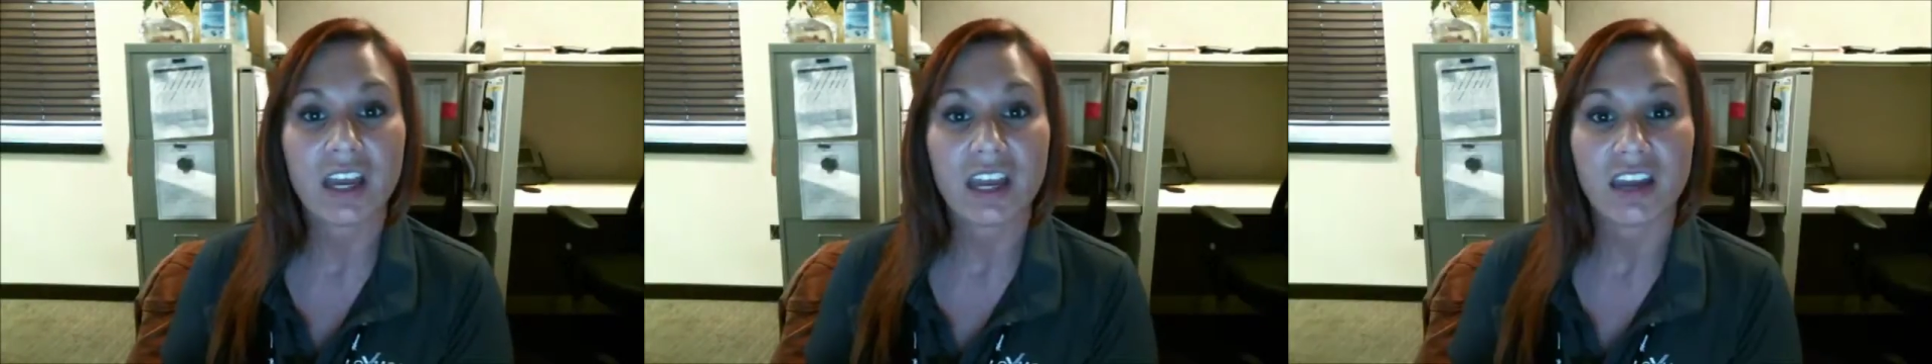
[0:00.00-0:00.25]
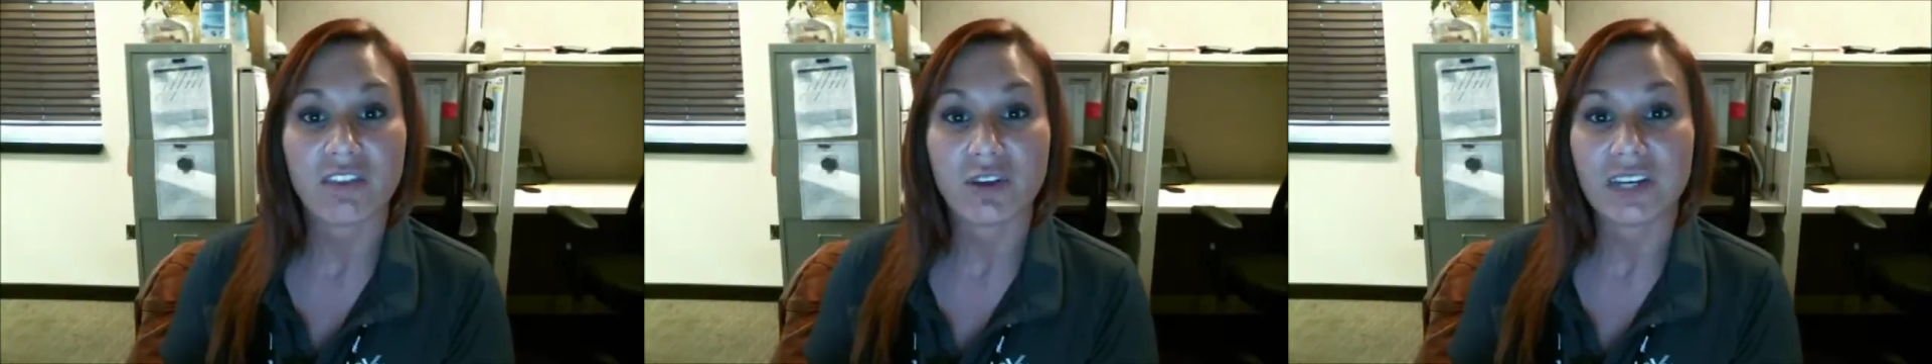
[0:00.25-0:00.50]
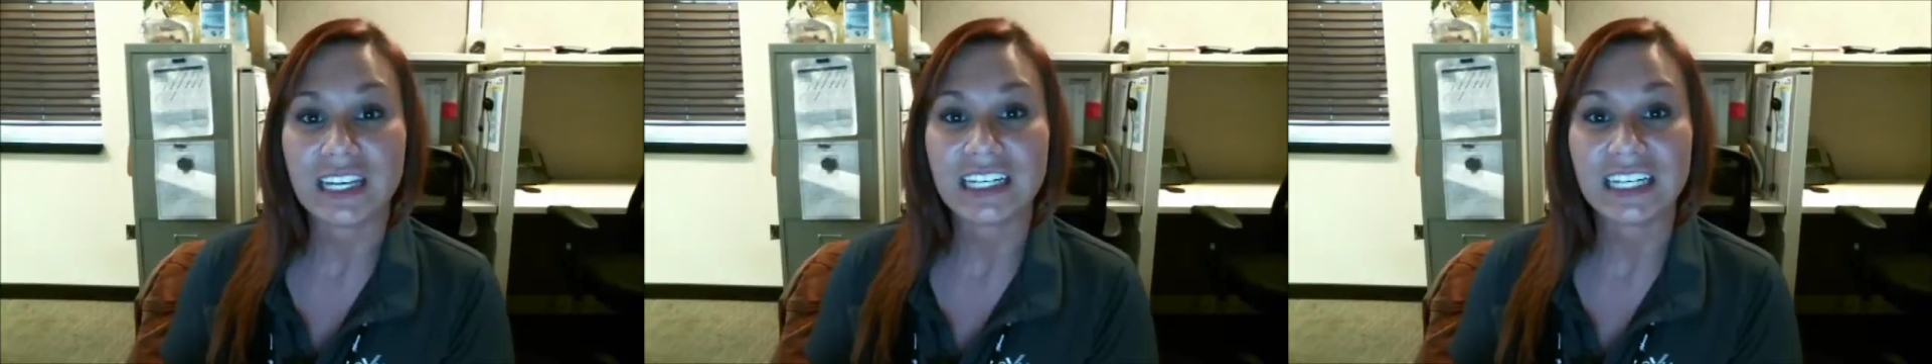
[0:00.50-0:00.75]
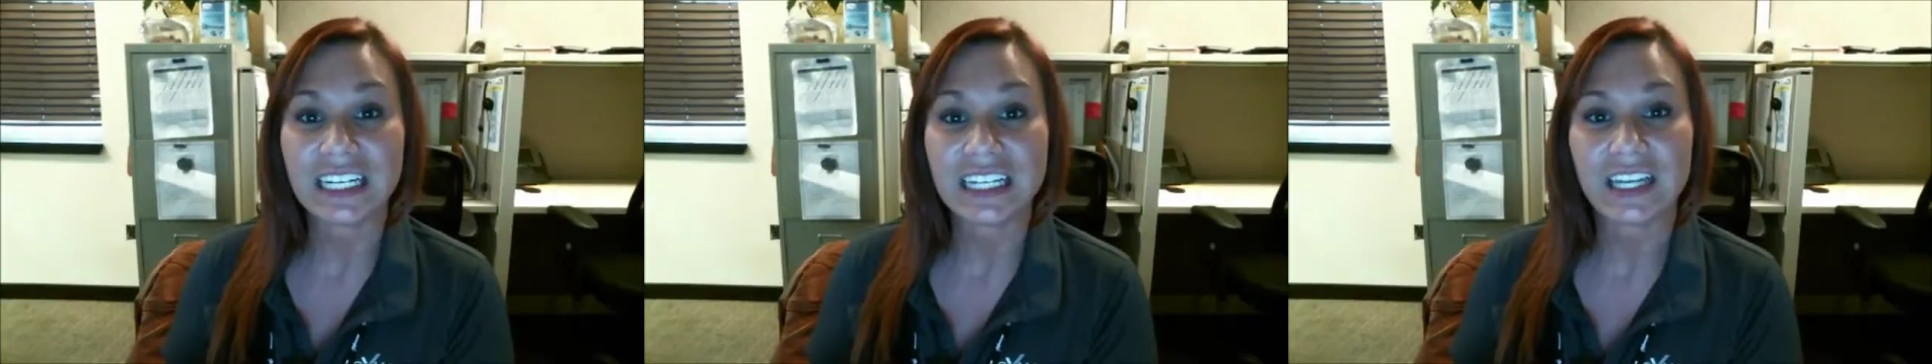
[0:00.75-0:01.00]
If you need
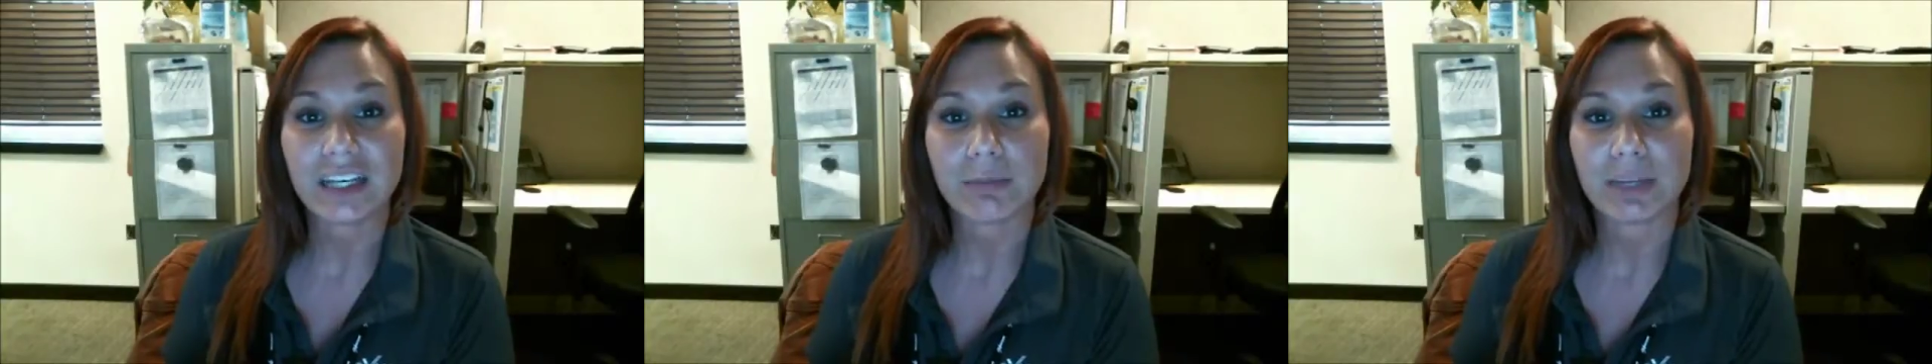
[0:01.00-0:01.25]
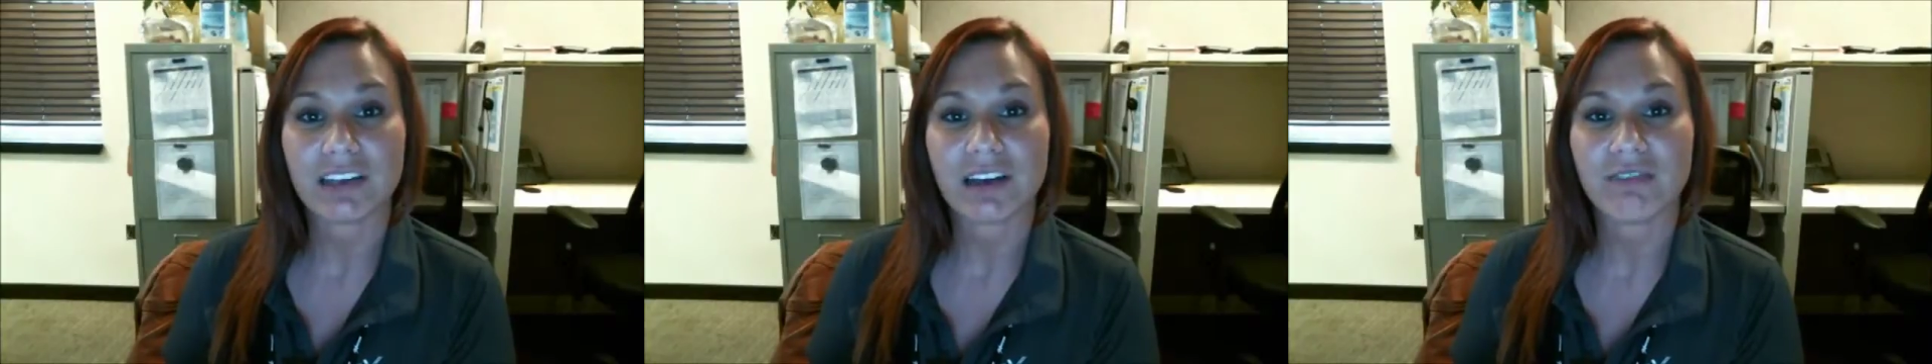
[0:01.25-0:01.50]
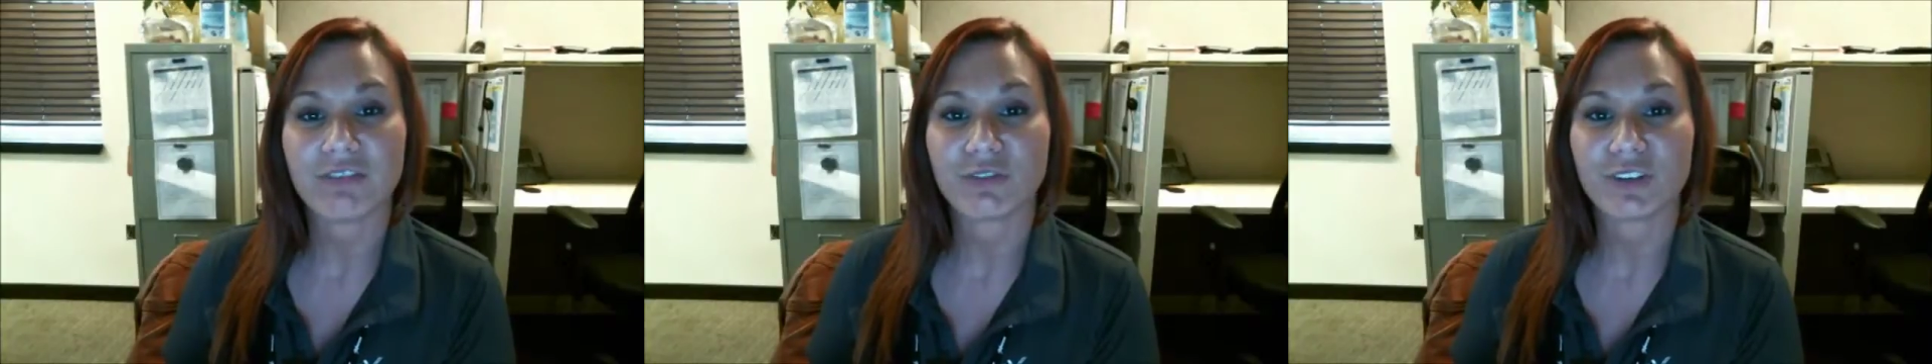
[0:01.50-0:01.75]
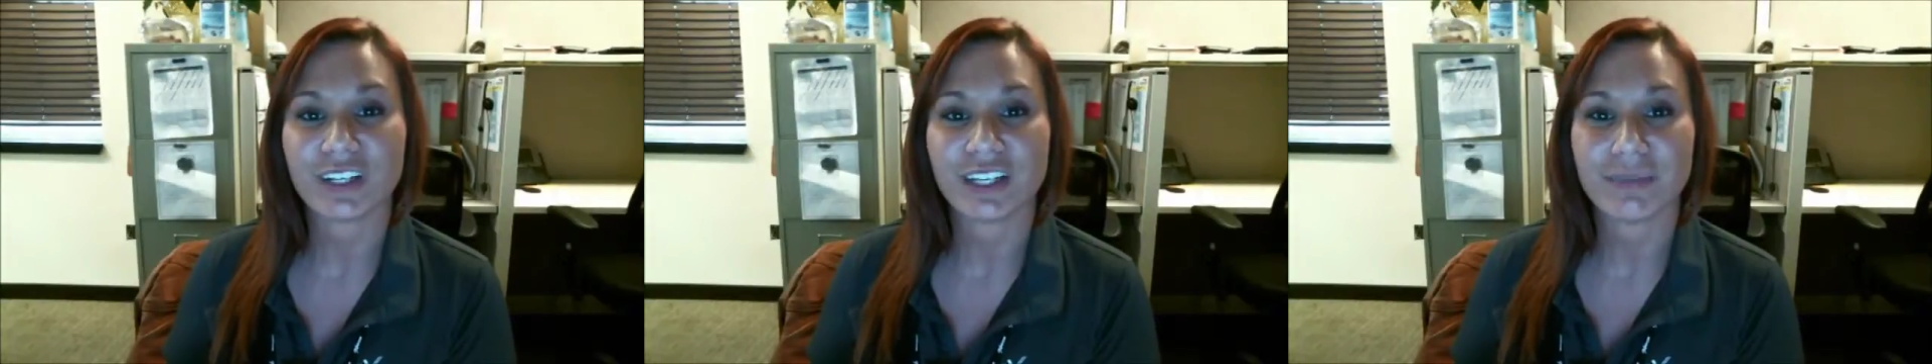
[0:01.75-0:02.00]
anything in the meantime, feel
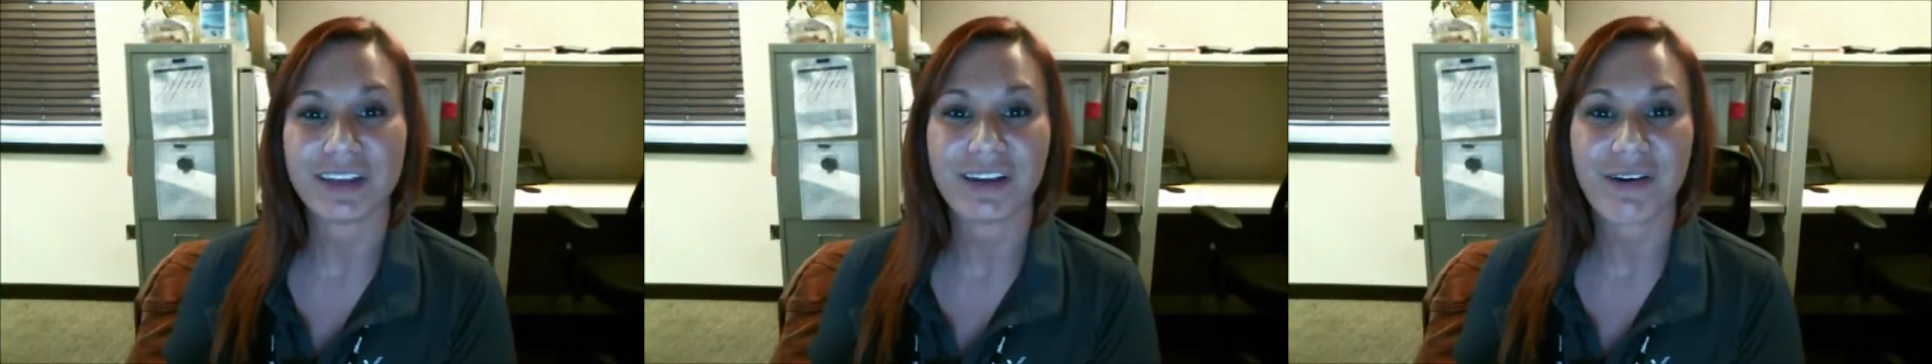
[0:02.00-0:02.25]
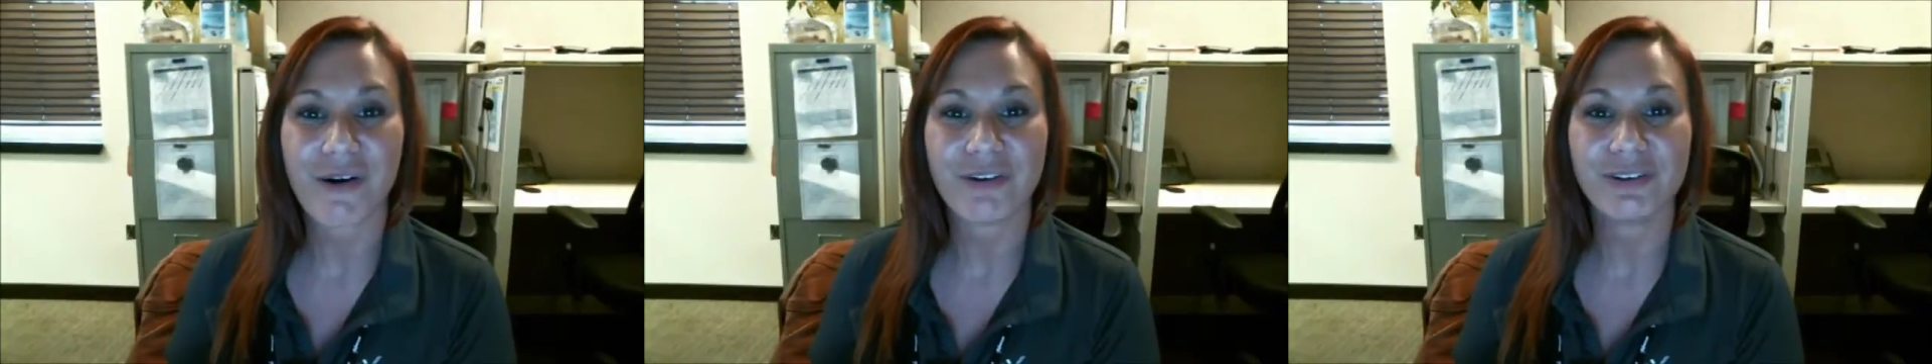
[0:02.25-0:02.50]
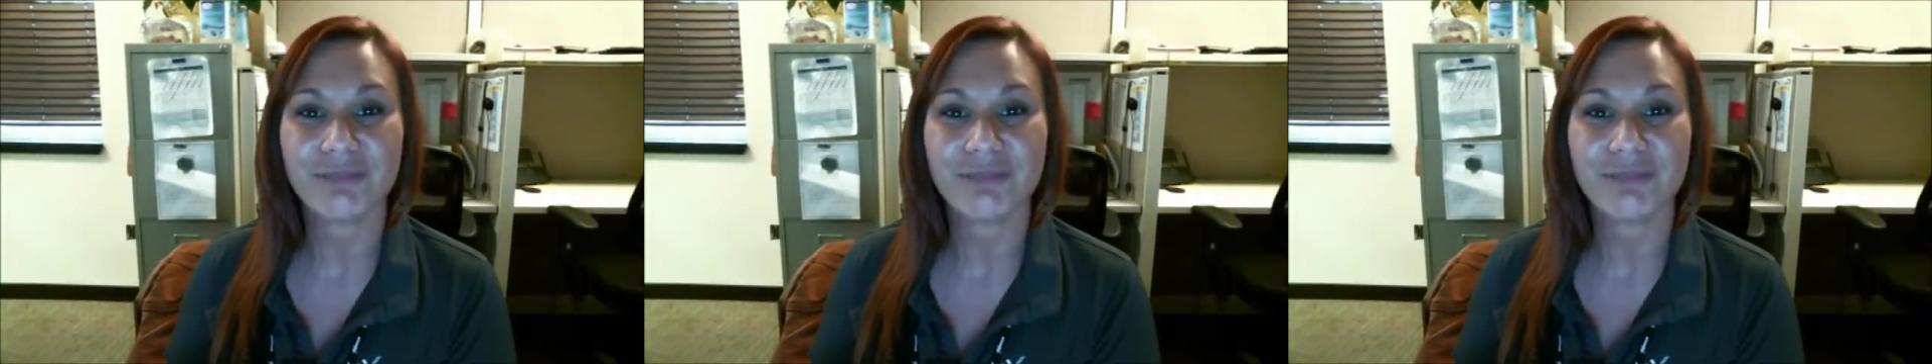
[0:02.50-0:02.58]
free to give me a call.